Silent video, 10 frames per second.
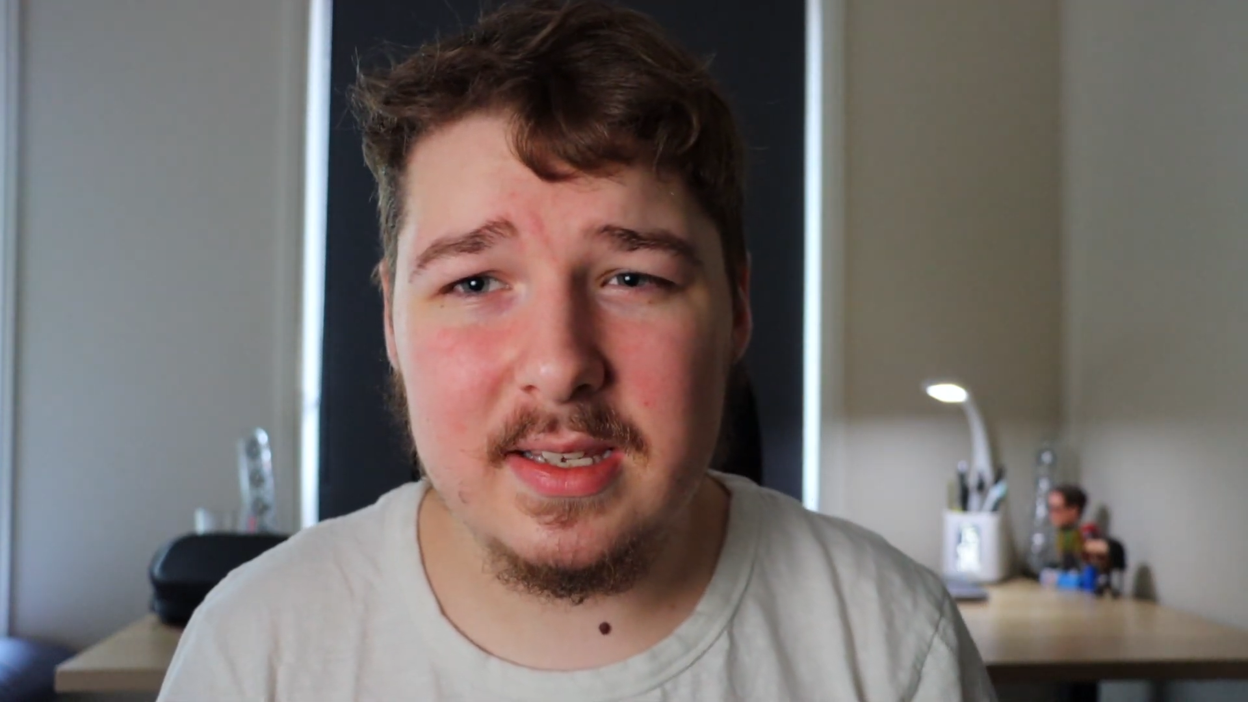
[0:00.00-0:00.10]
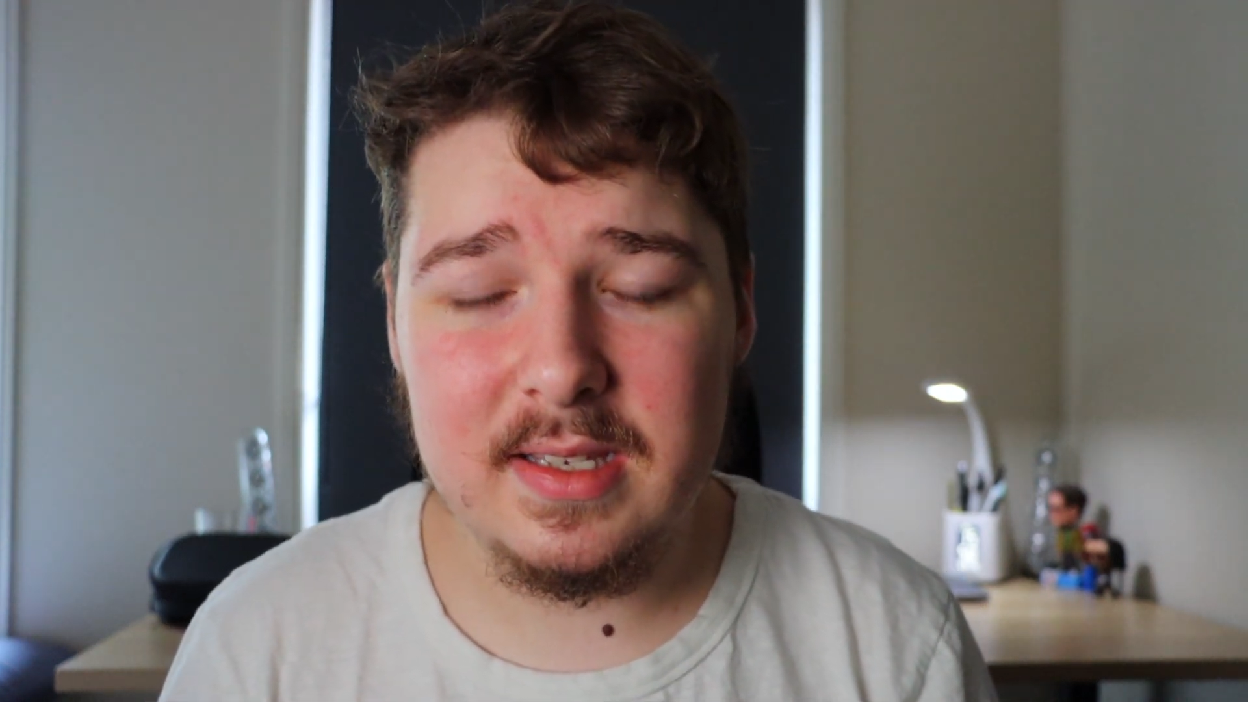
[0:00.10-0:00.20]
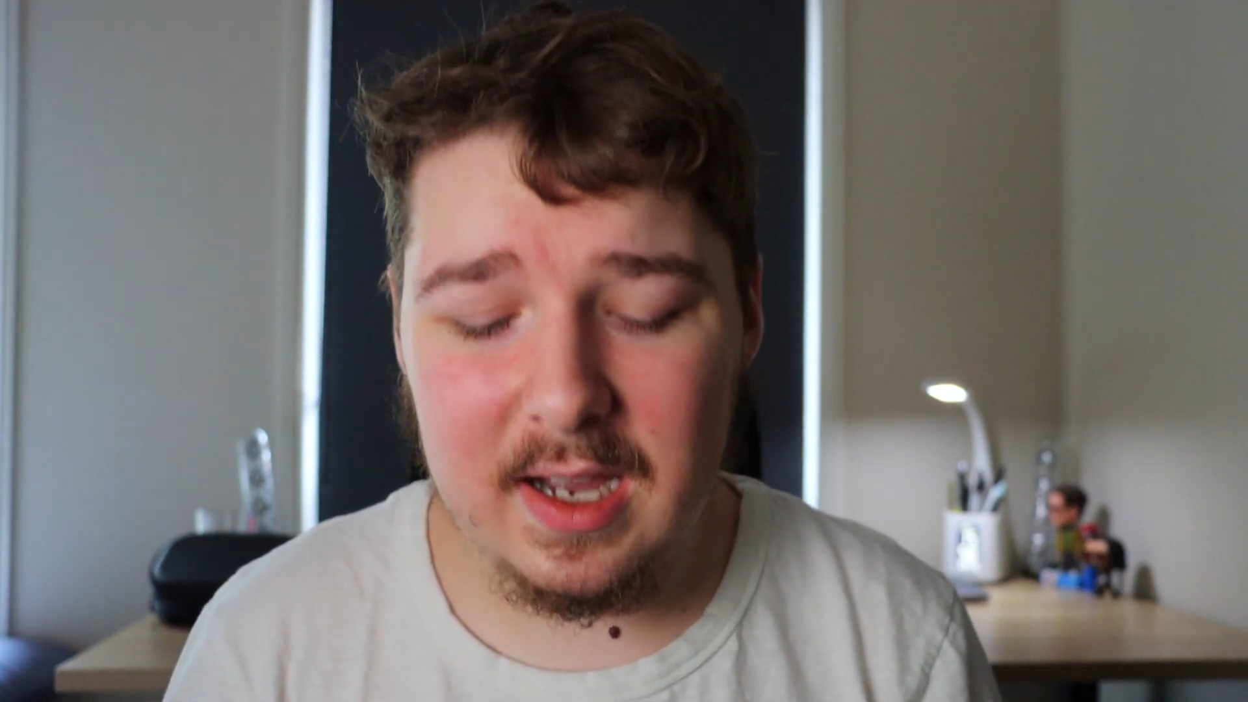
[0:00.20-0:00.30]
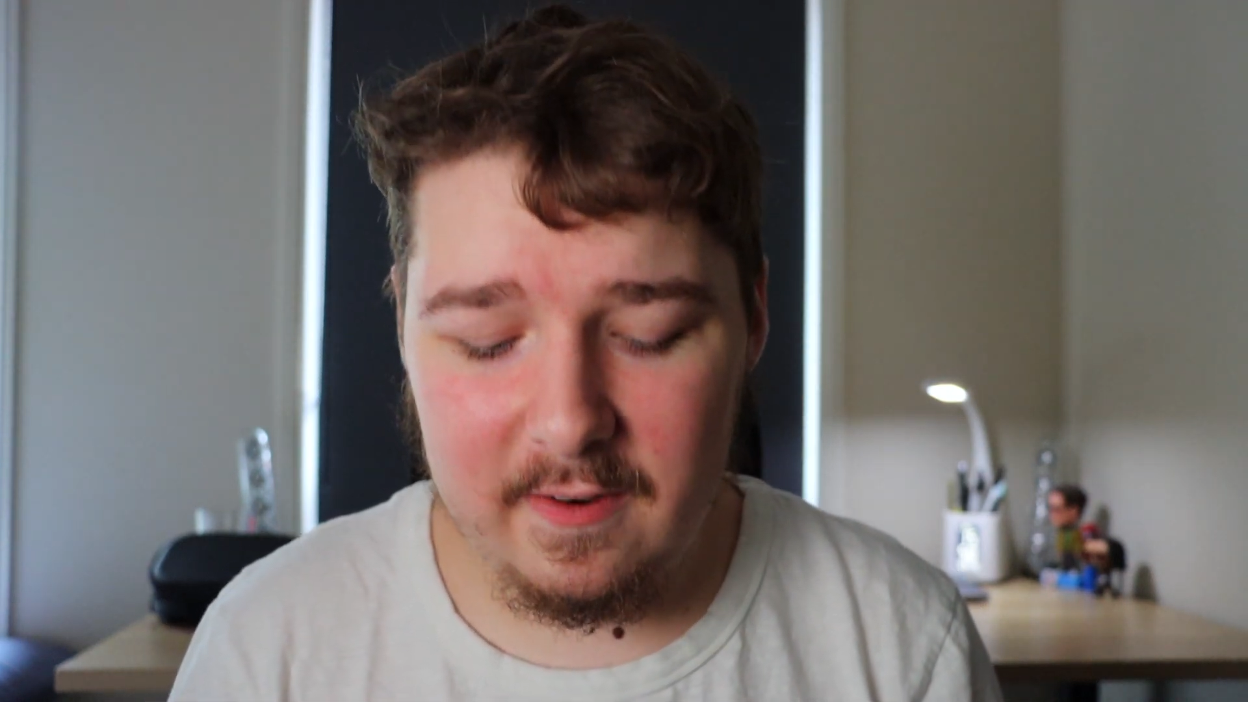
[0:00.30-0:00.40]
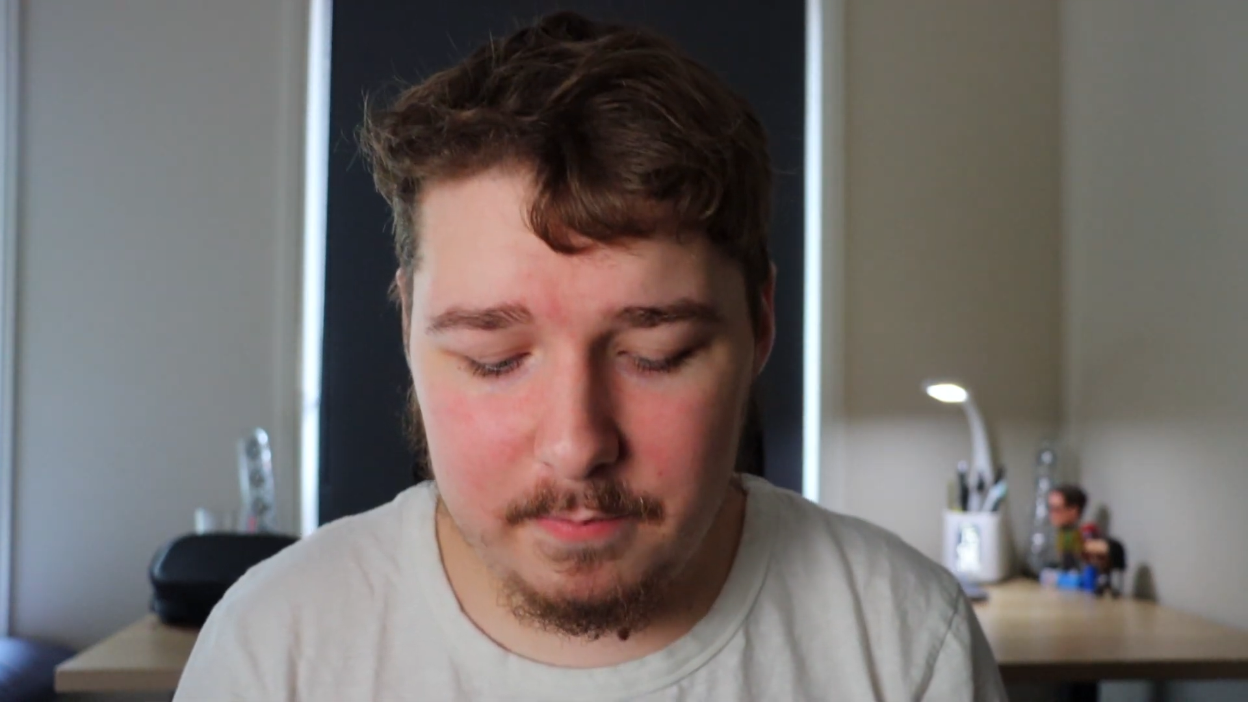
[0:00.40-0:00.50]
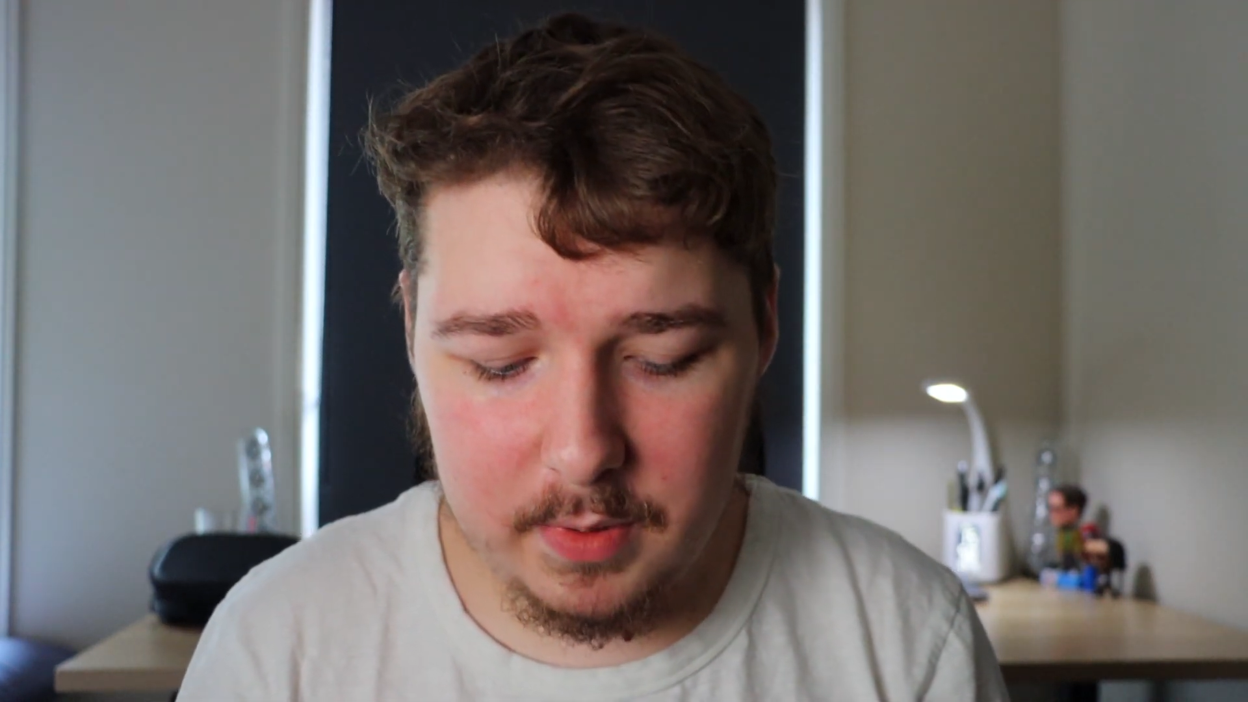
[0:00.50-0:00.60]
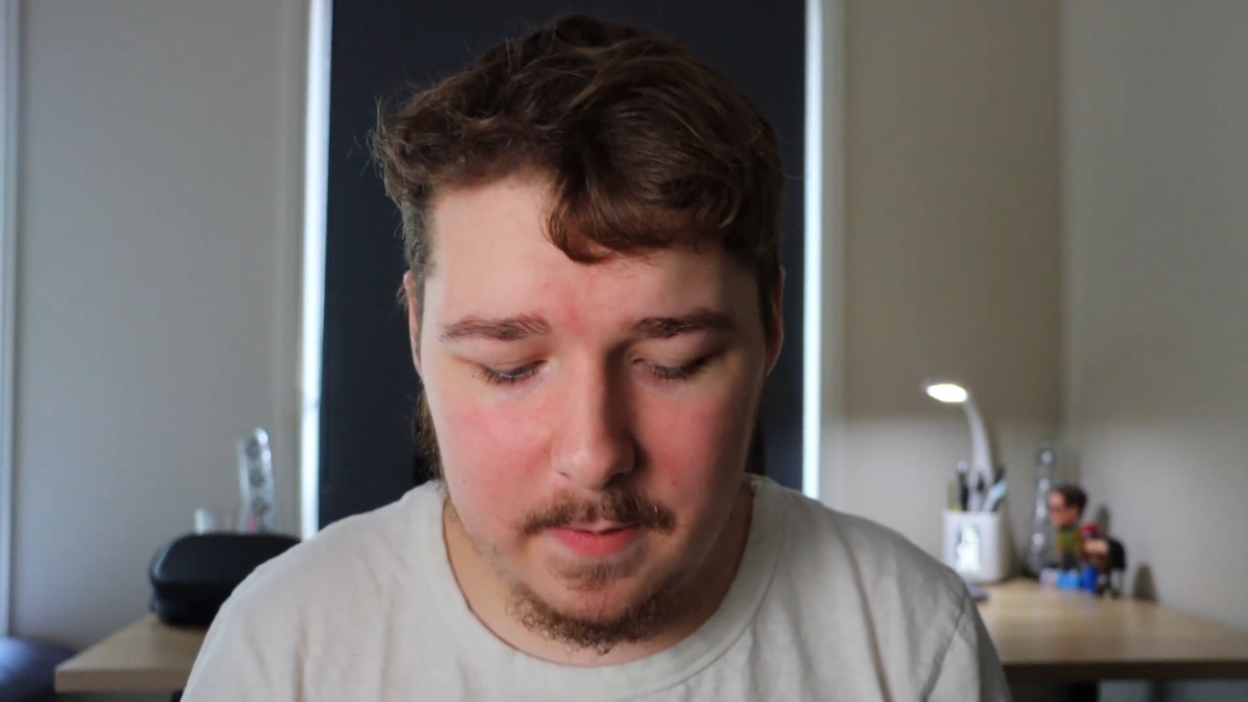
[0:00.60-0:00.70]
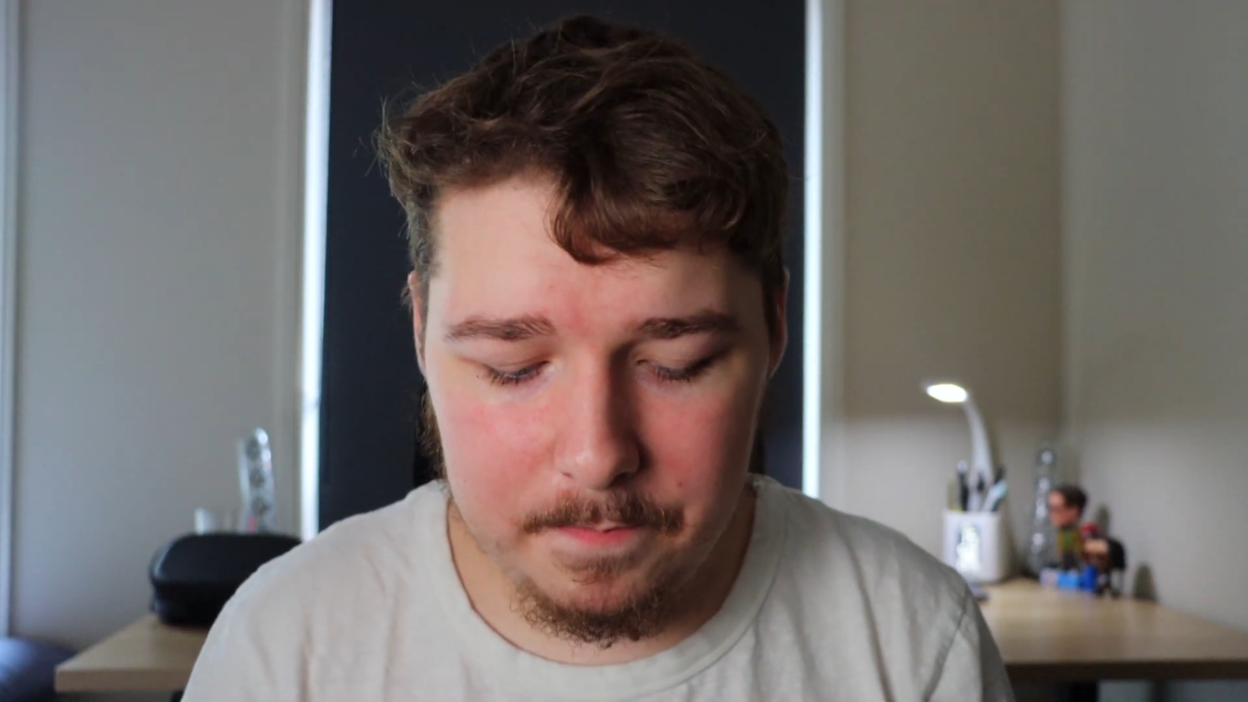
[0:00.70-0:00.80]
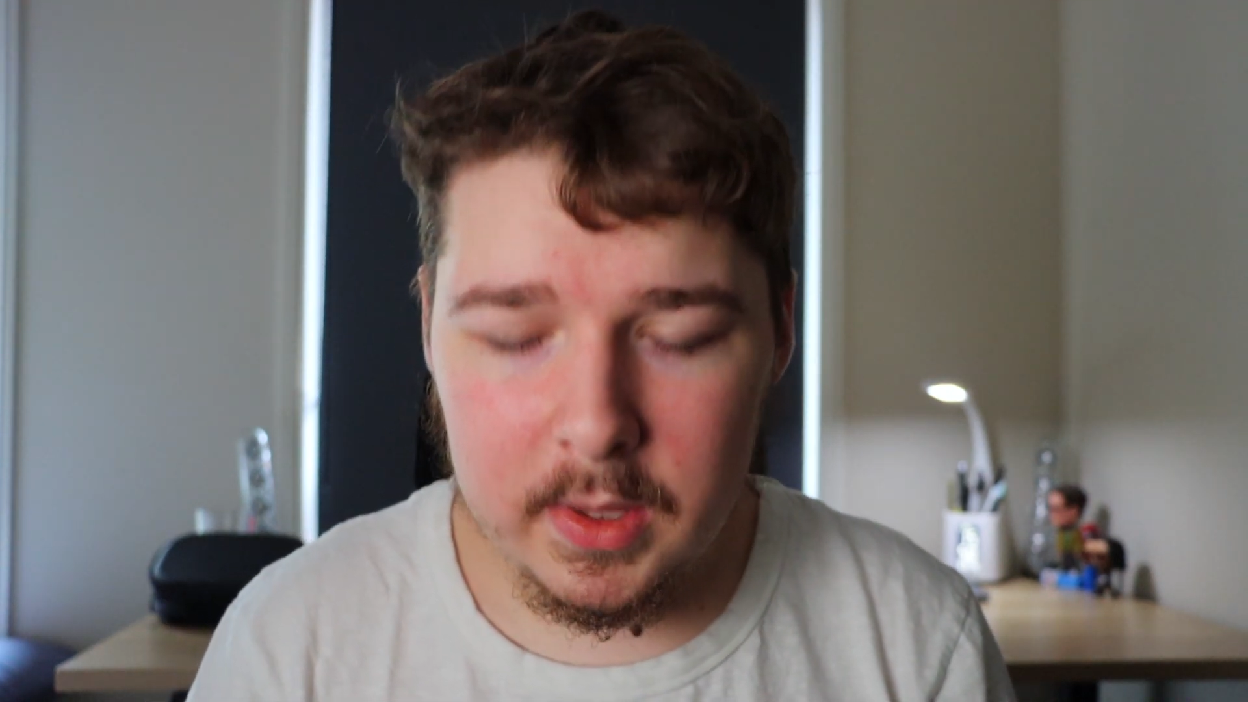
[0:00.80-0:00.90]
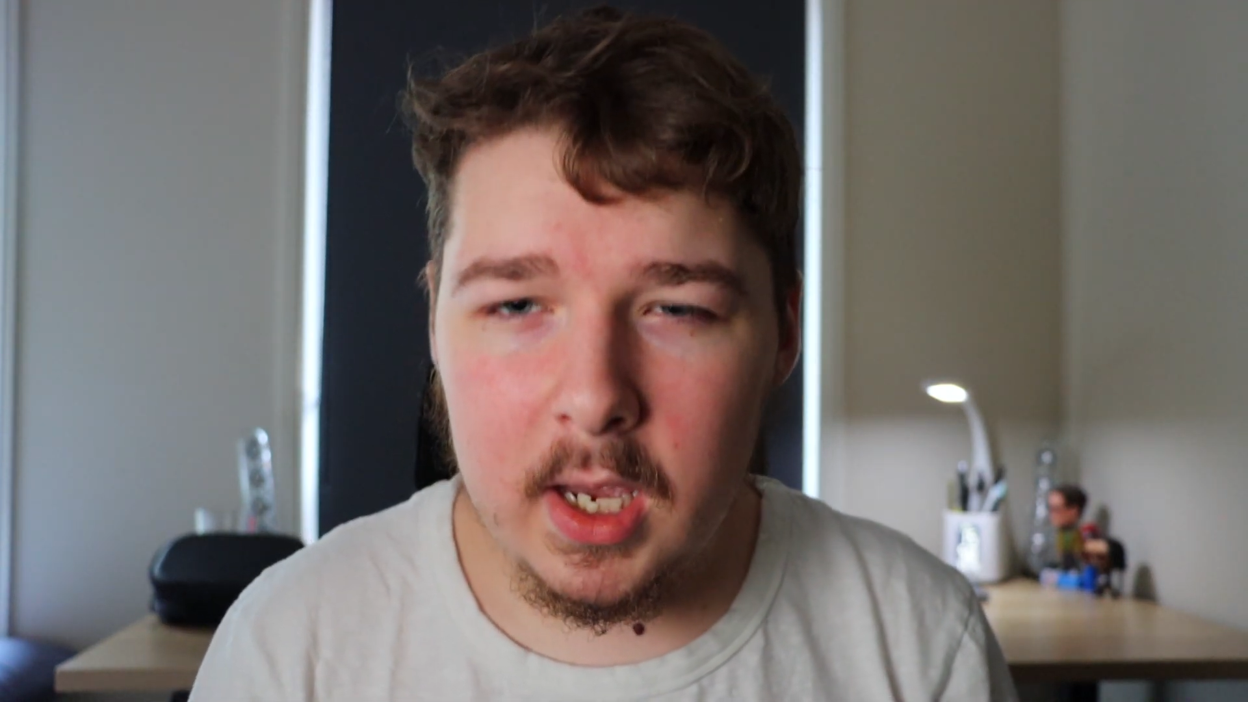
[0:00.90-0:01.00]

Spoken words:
stuff, but